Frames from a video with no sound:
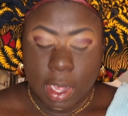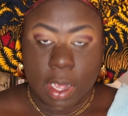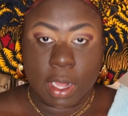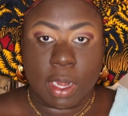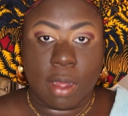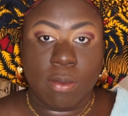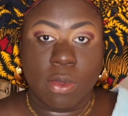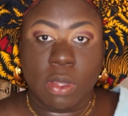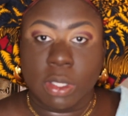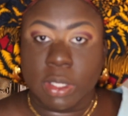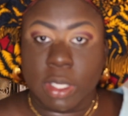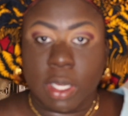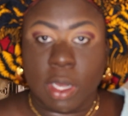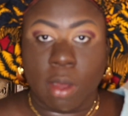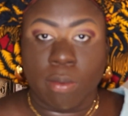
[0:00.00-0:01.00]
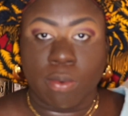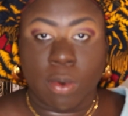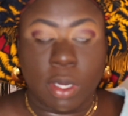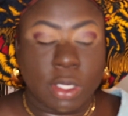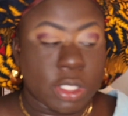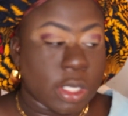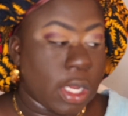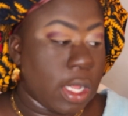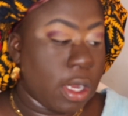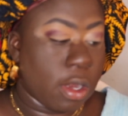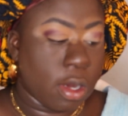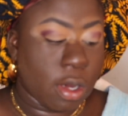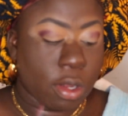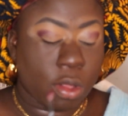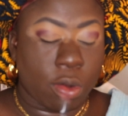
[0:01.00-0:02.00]
And I'm using a brush
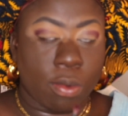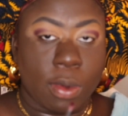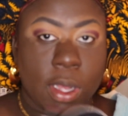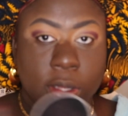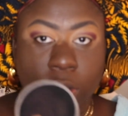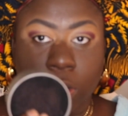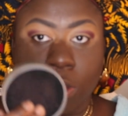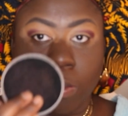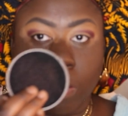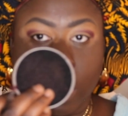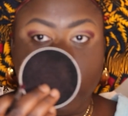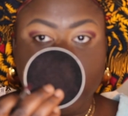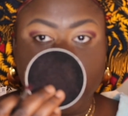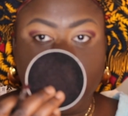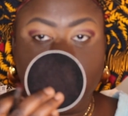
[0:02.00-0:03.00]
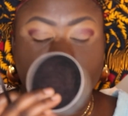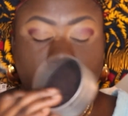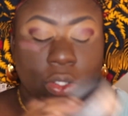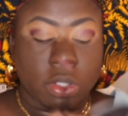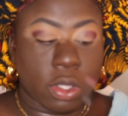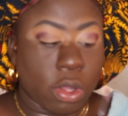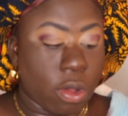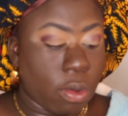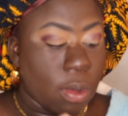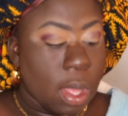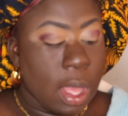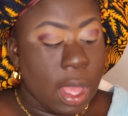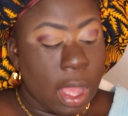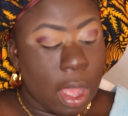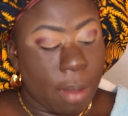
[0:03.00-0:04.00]
cleaner throughout this process. So
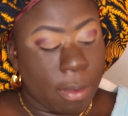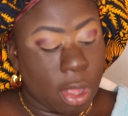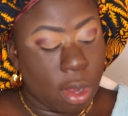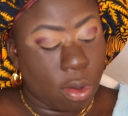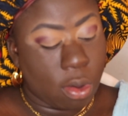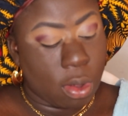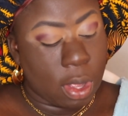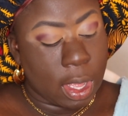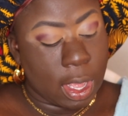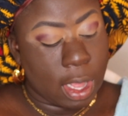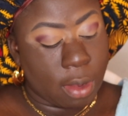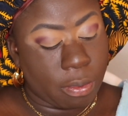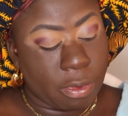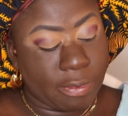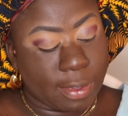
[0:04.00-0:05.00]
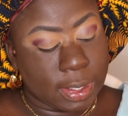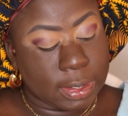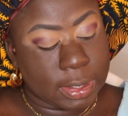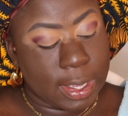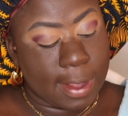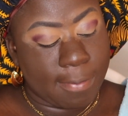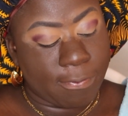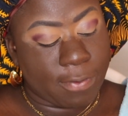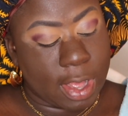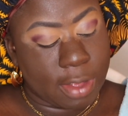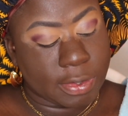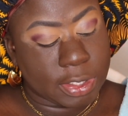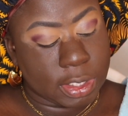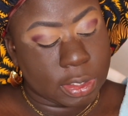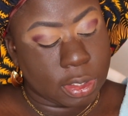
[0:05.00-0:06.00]
I'm going to go ahead with the same
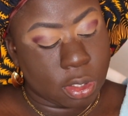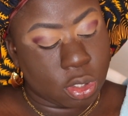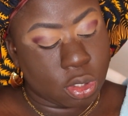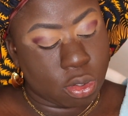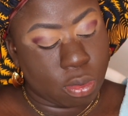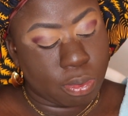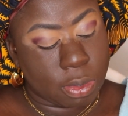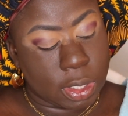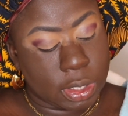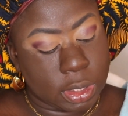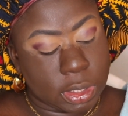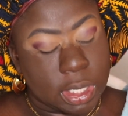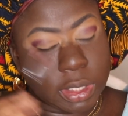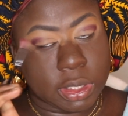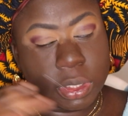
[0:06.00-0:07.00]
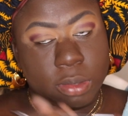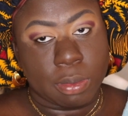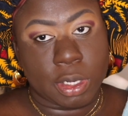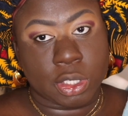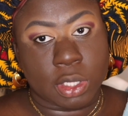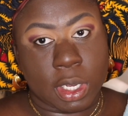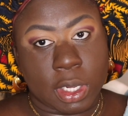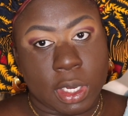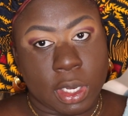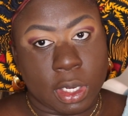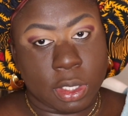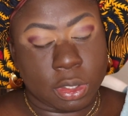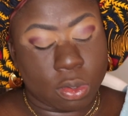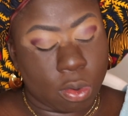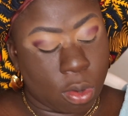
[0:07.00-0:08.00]
562 brush. I just make sure I clean
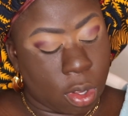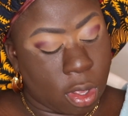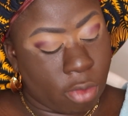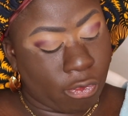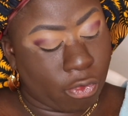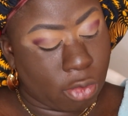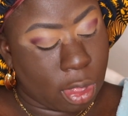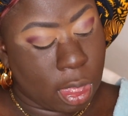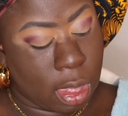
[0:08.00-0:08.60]
this off.